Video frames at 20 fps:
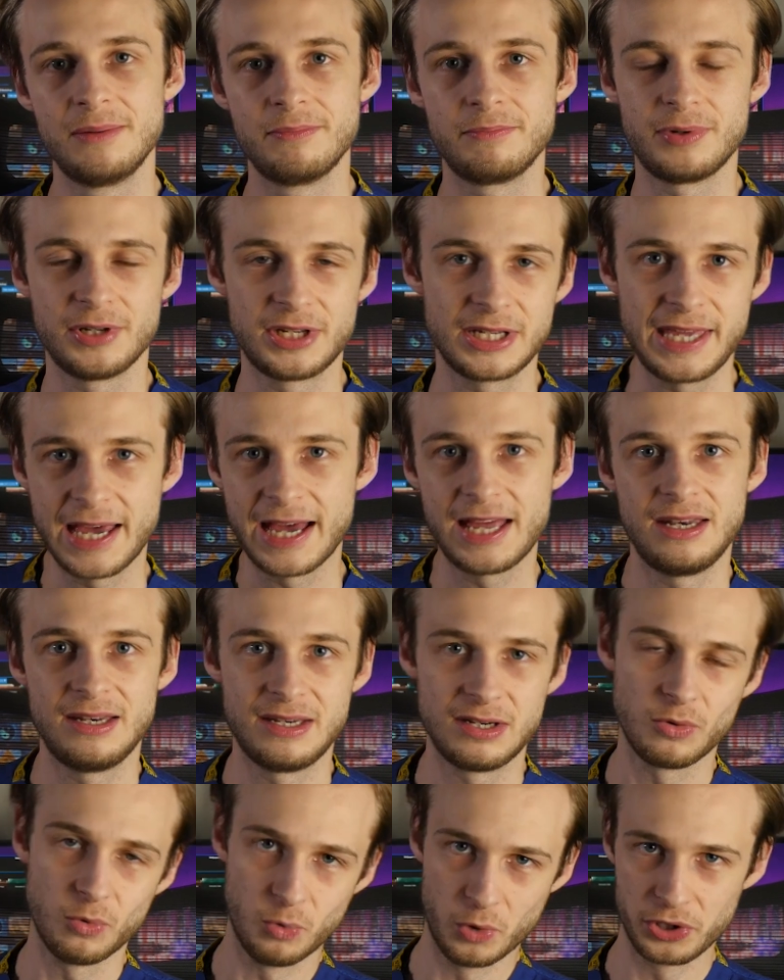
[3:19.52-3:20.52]
but
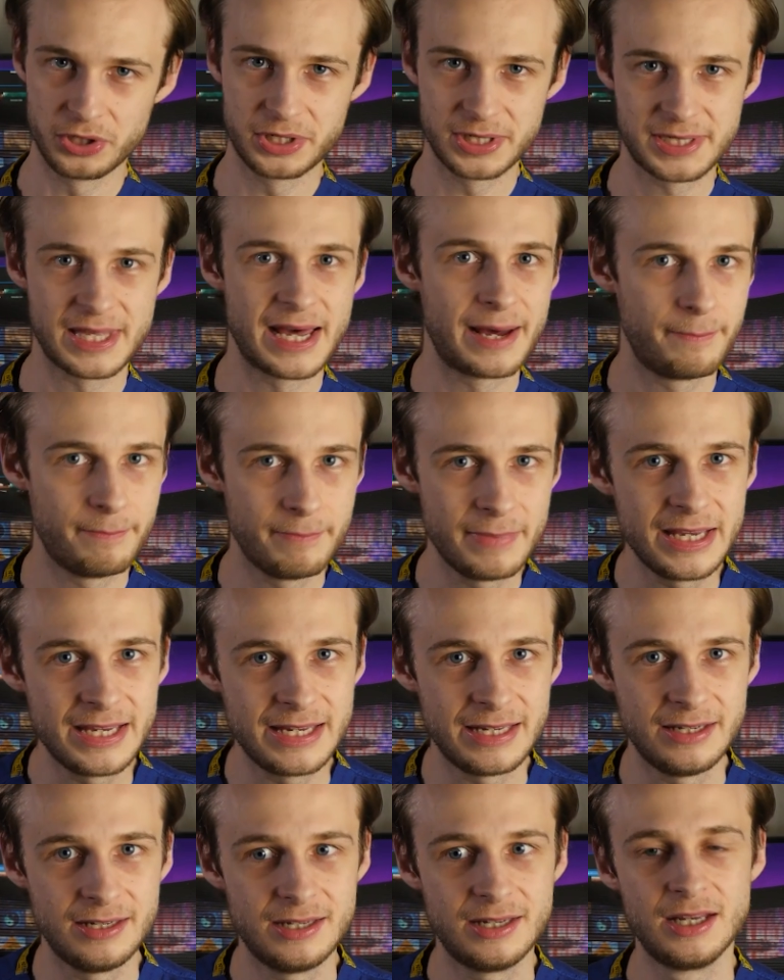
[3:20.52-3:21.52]
again, what does that
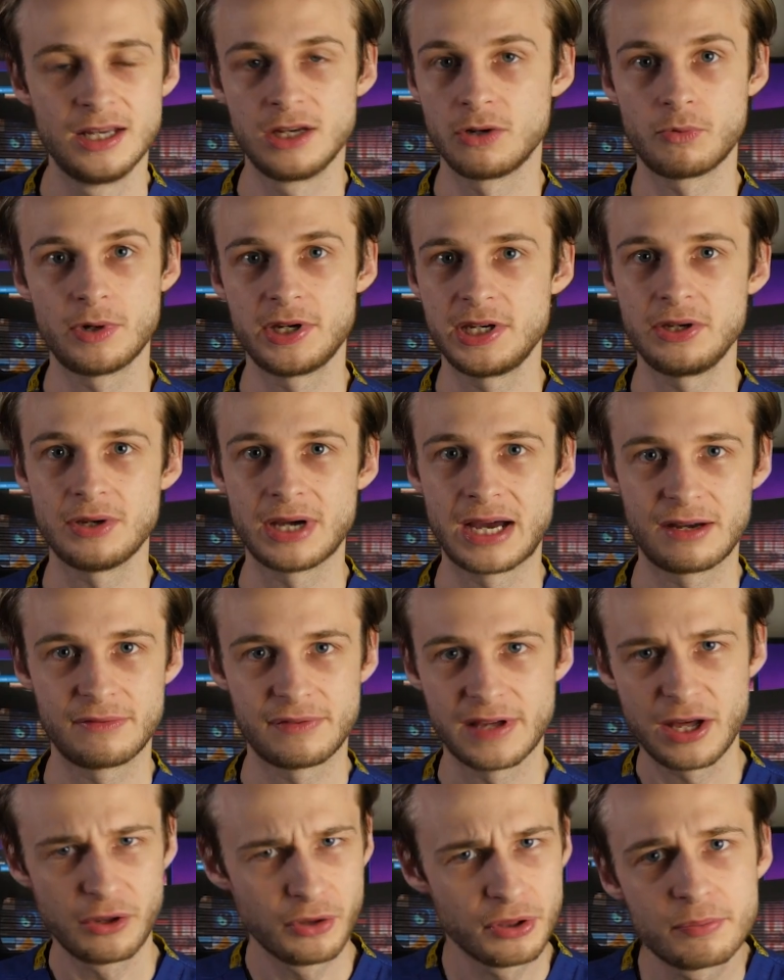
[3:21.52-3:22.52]
mean when you have
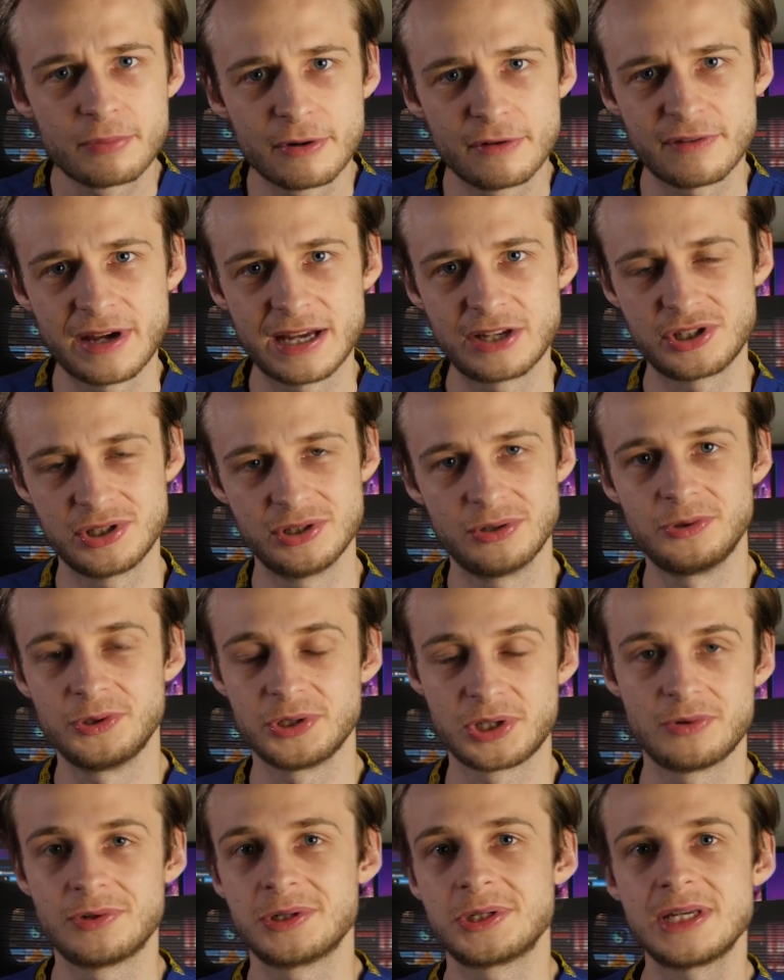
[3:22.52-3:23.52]
health
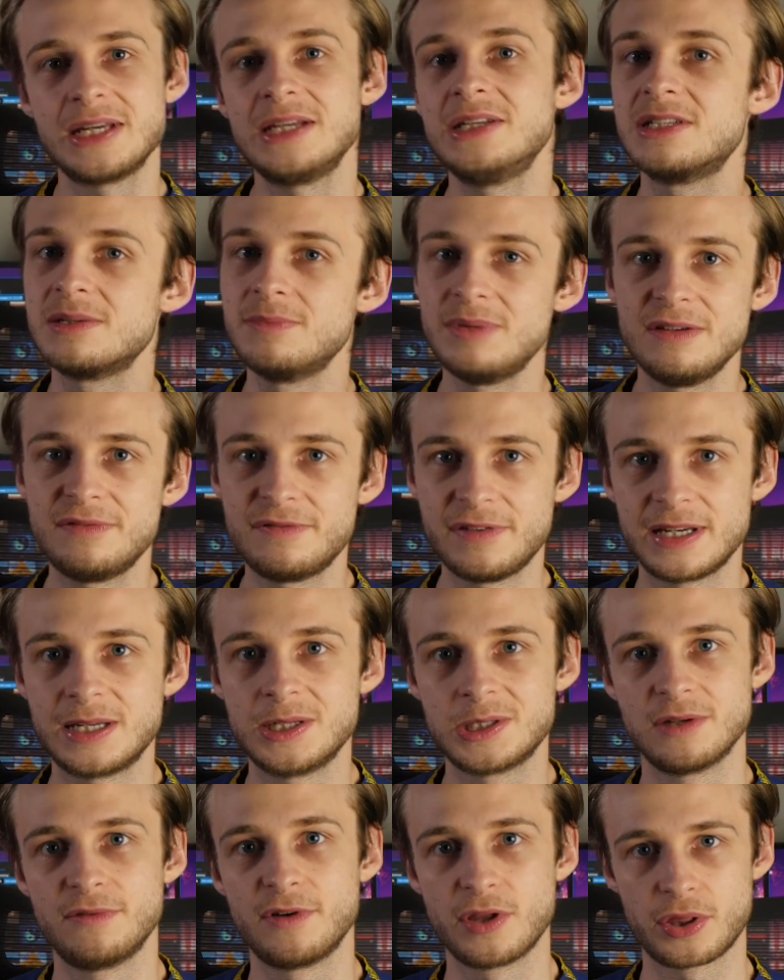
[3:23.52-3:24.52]
professionals who are seen to be
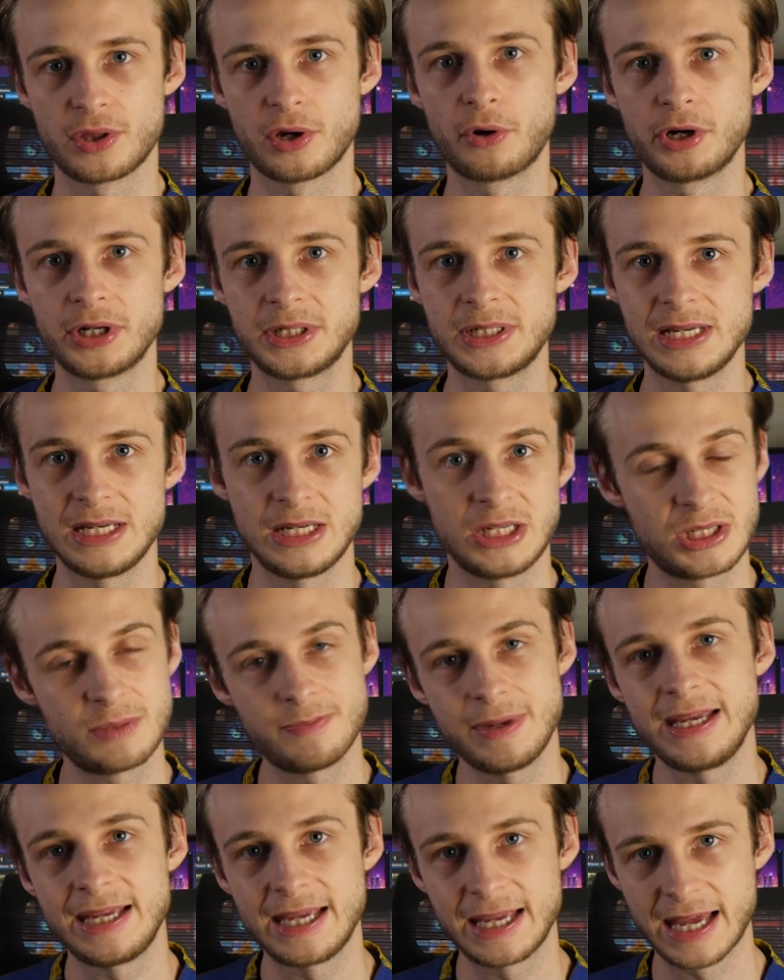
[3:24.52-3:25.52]
figures of authority
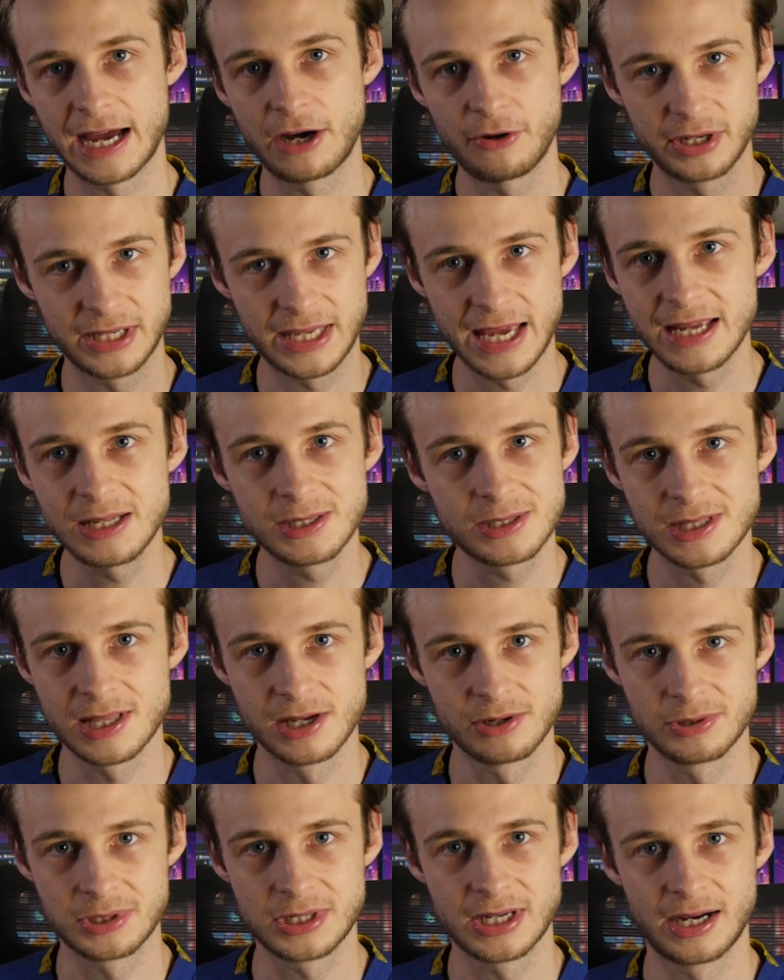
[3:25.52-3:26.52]
speaking out against
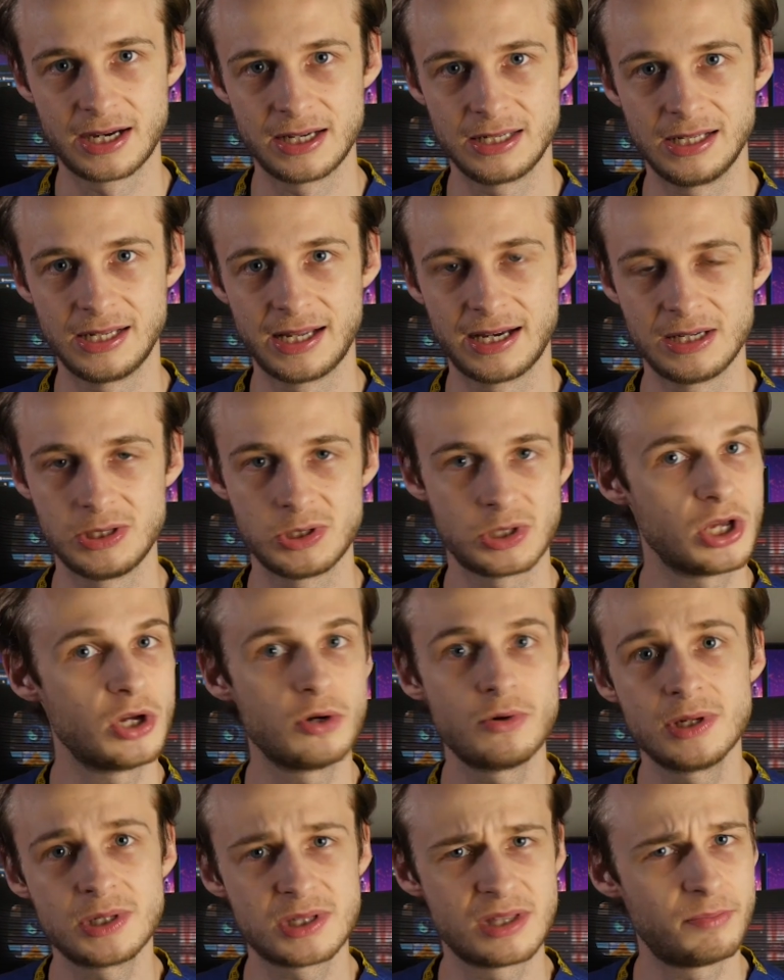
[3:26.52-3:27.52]
those guidelines?
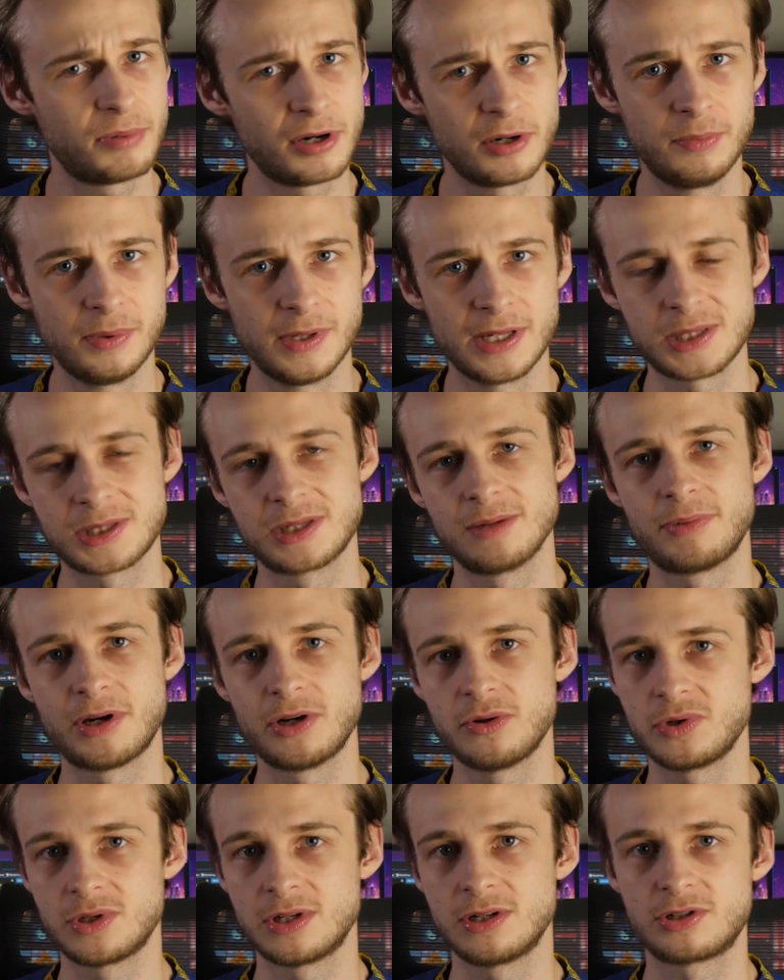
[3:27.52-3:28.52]
Who is the public
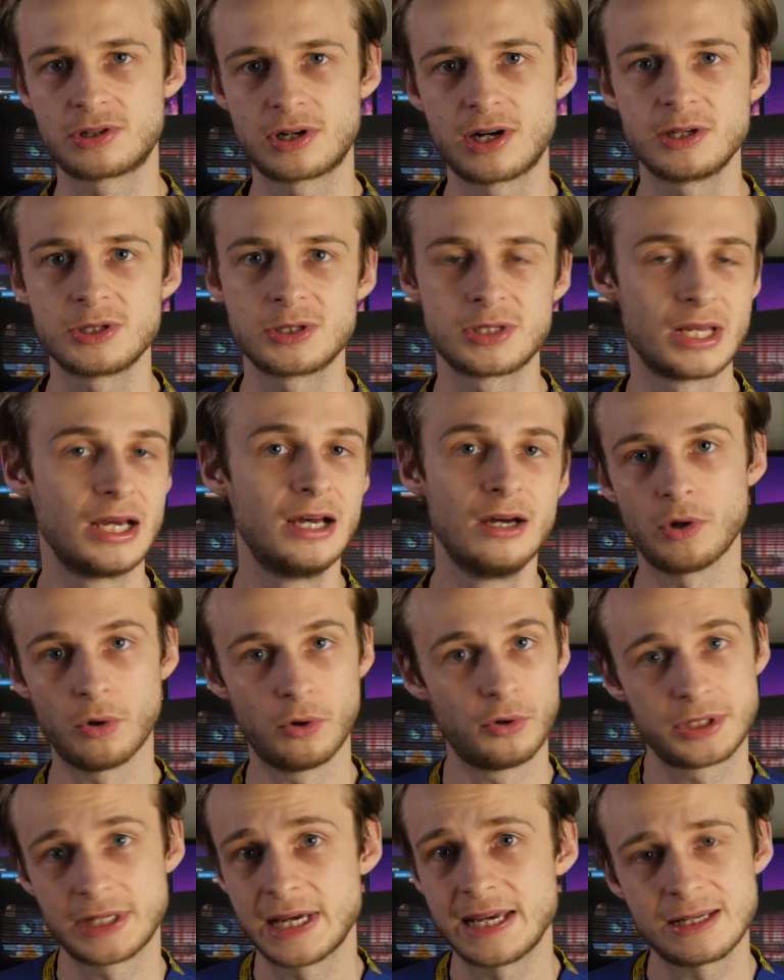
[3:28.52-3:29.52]
supposed to trust
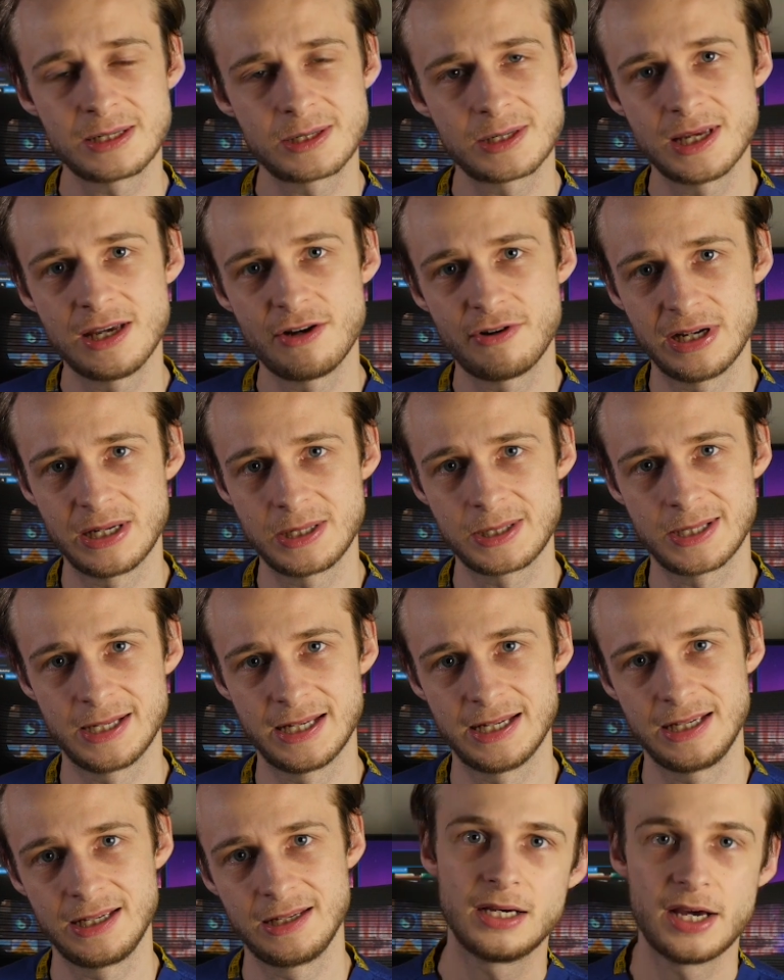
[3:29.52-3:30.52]
or take
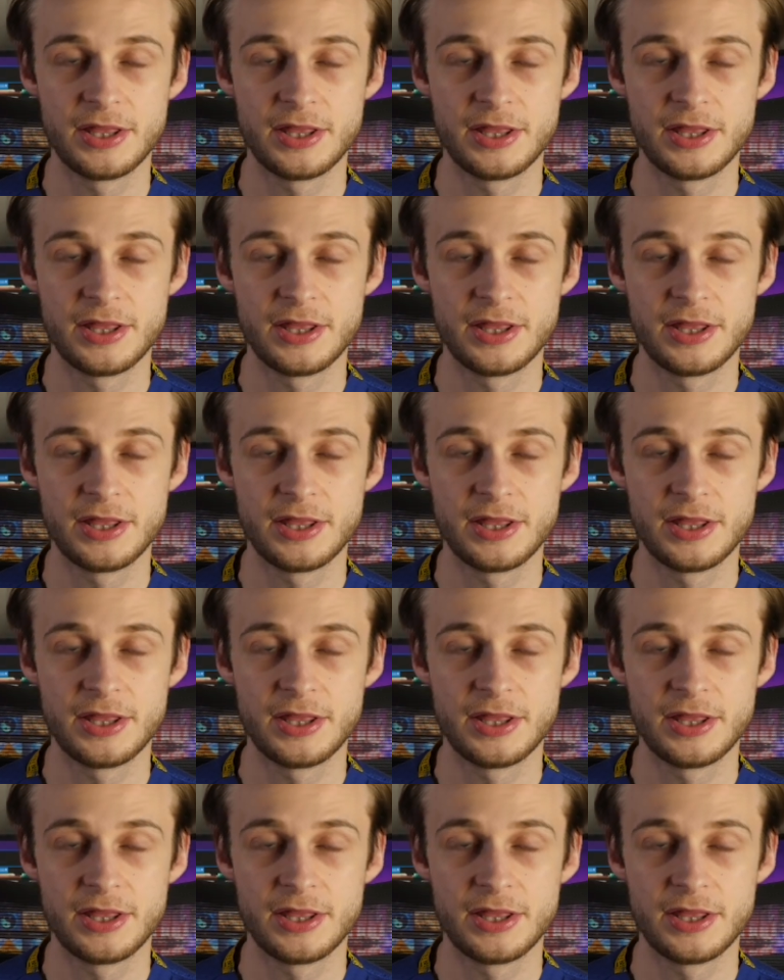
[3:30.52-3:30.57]
seriously?